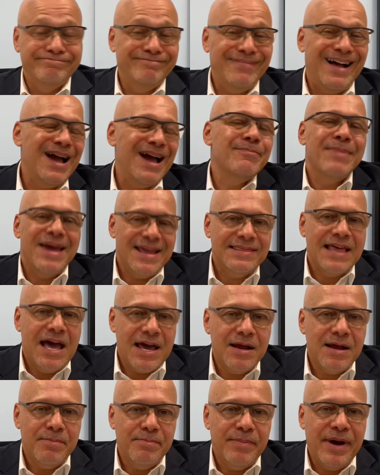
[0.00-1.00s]
I made that
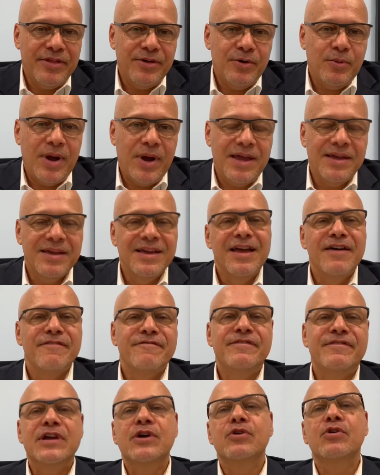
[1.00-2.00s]
up, by the way.
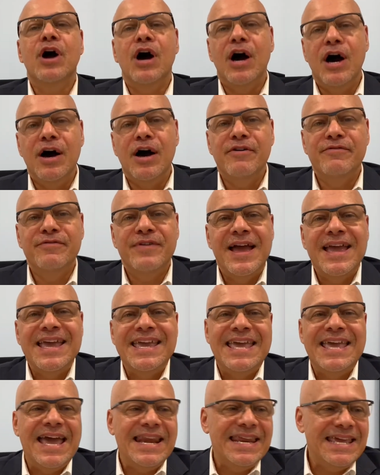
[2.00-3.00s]
Fear of
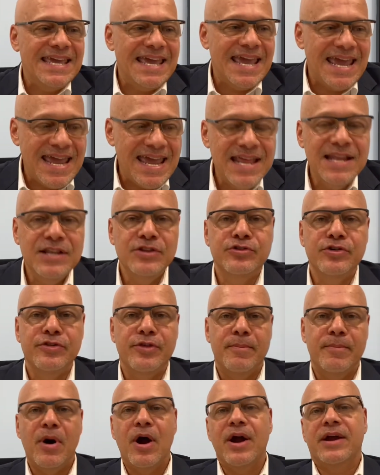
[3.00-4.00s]
getting into the
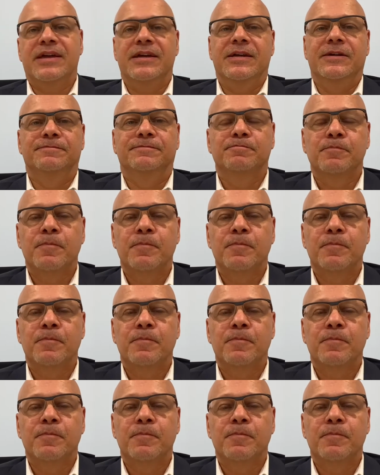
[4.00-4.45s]
market.